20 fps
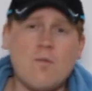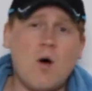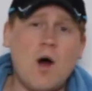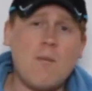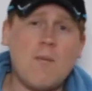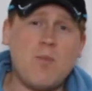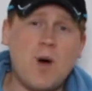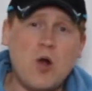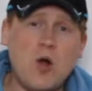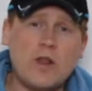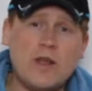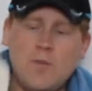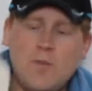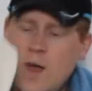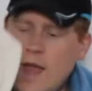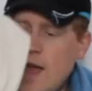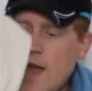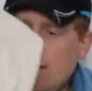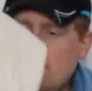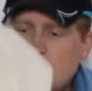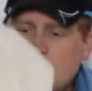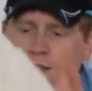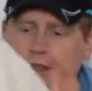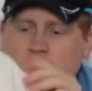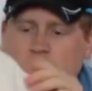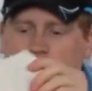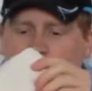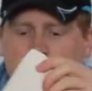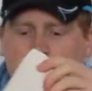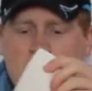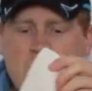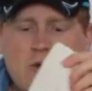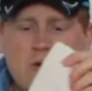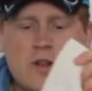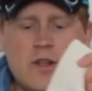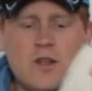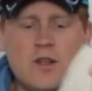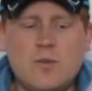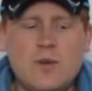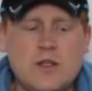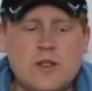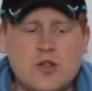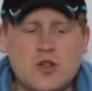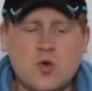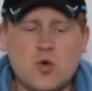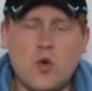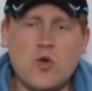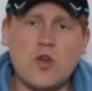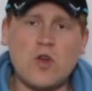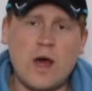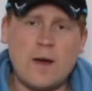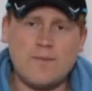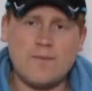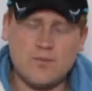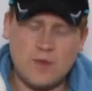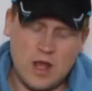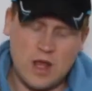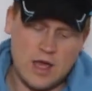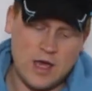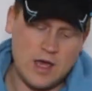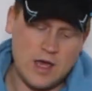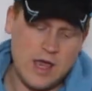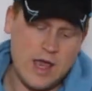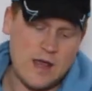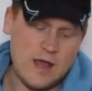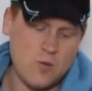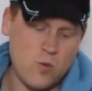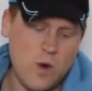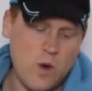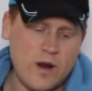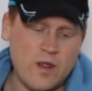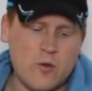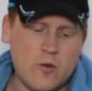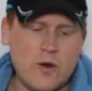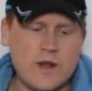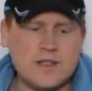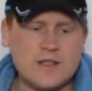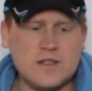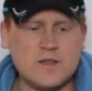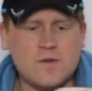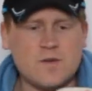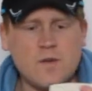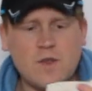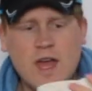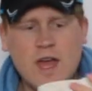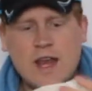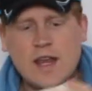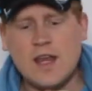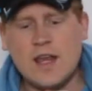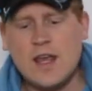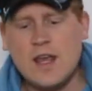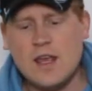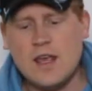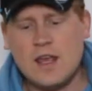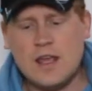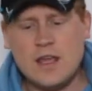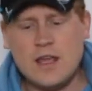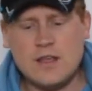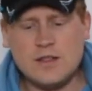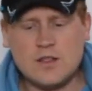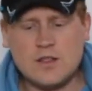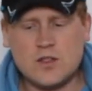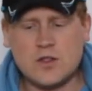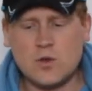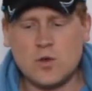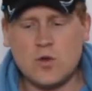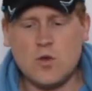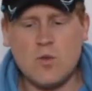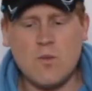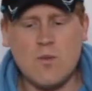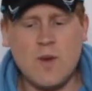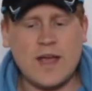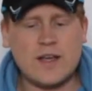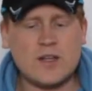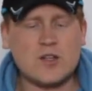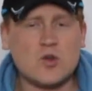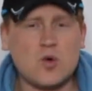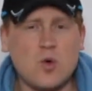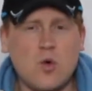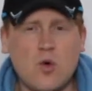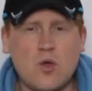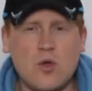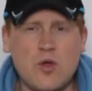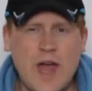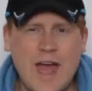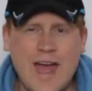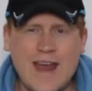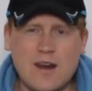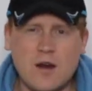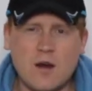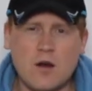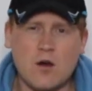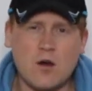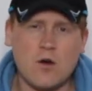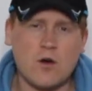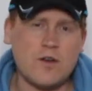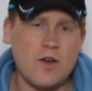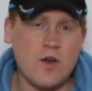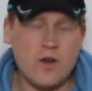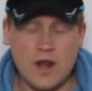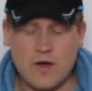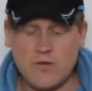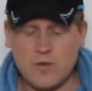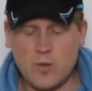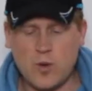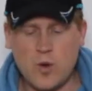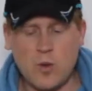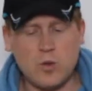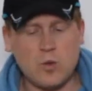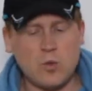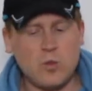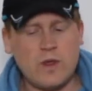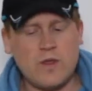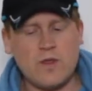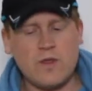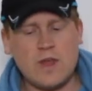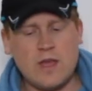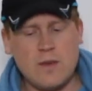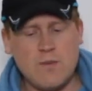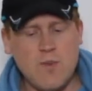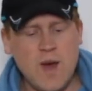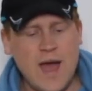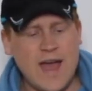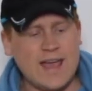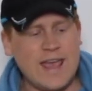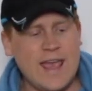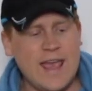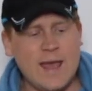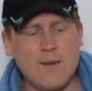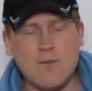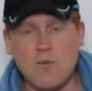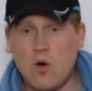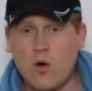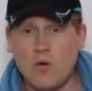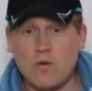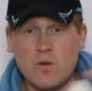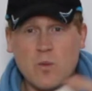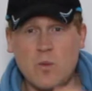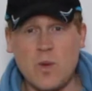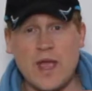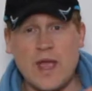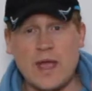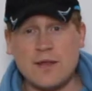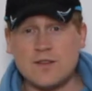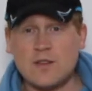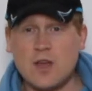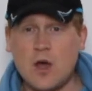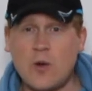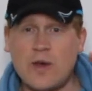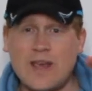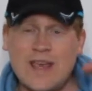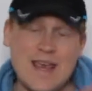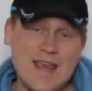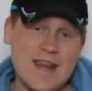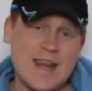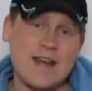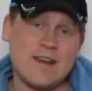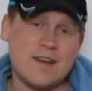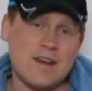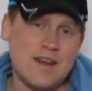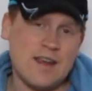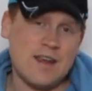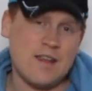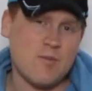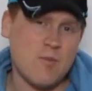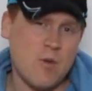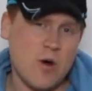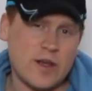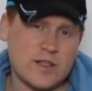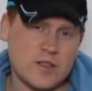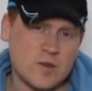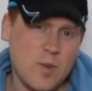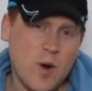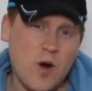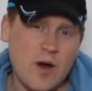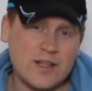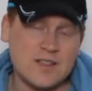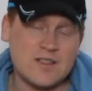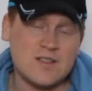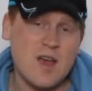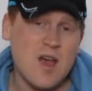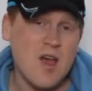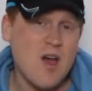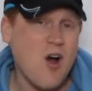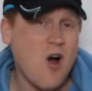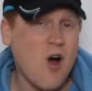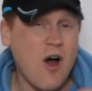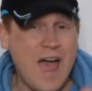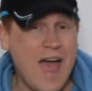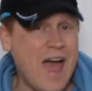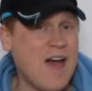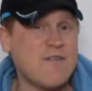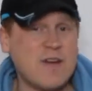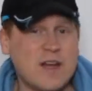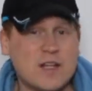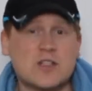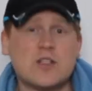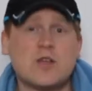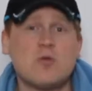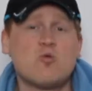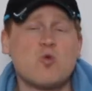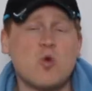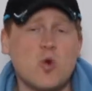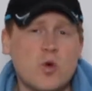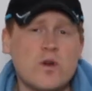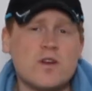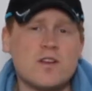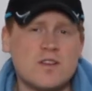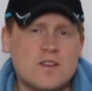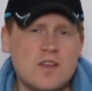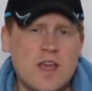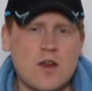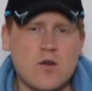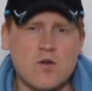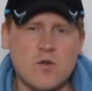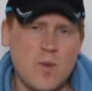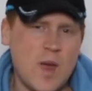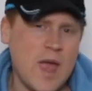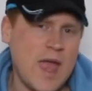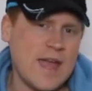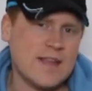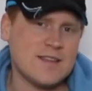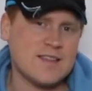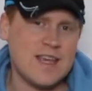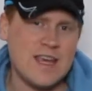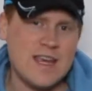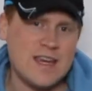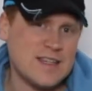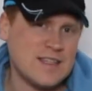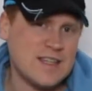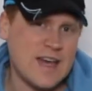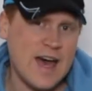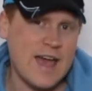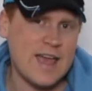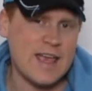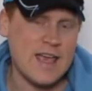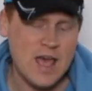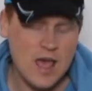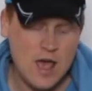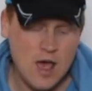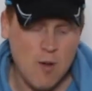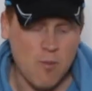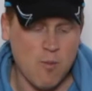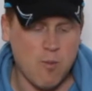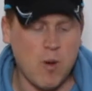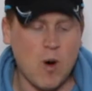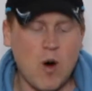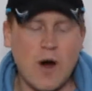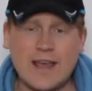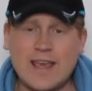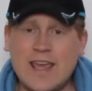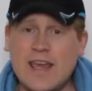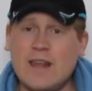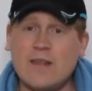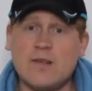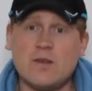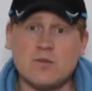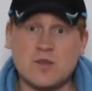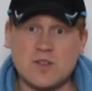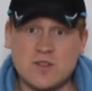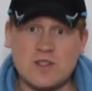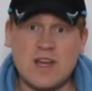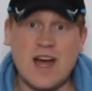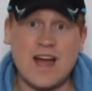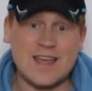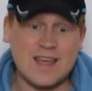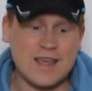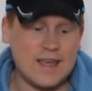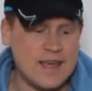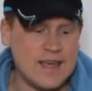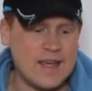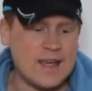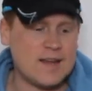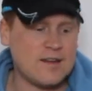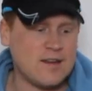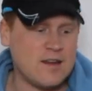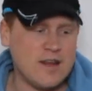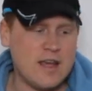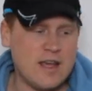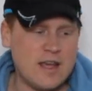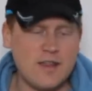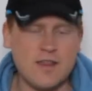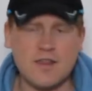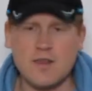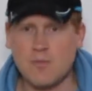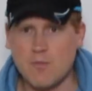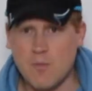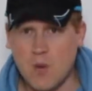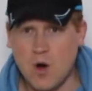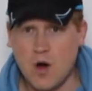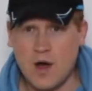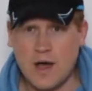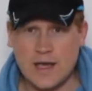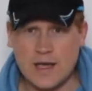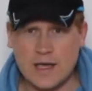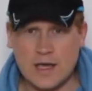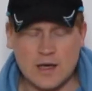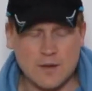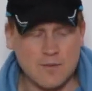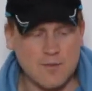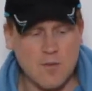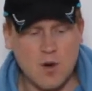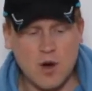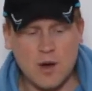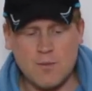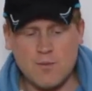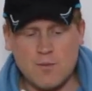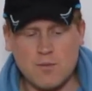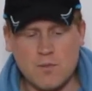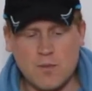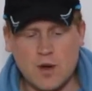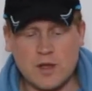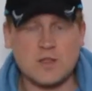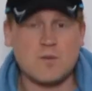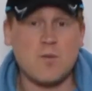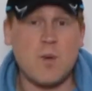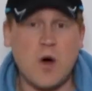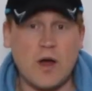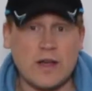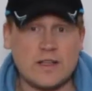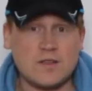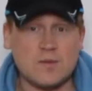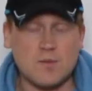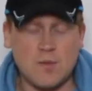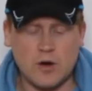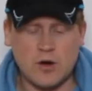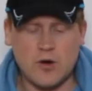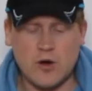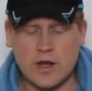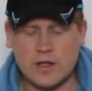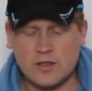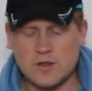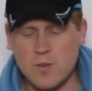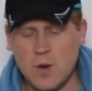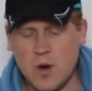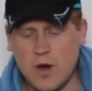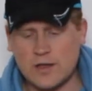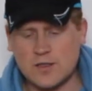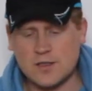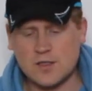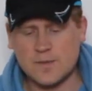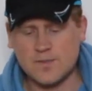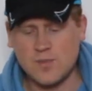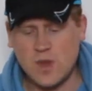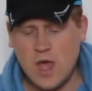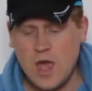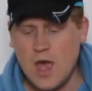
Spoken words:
my bowling pants, they're a little bit shorter, and one of the reasons for that is to make sure that I don't have a problem with the back hem of the pants going in underneath my spikes. I have actually ruined a set of pants in a day by getting them stuck in underneath my my spikes, my cricket spikes.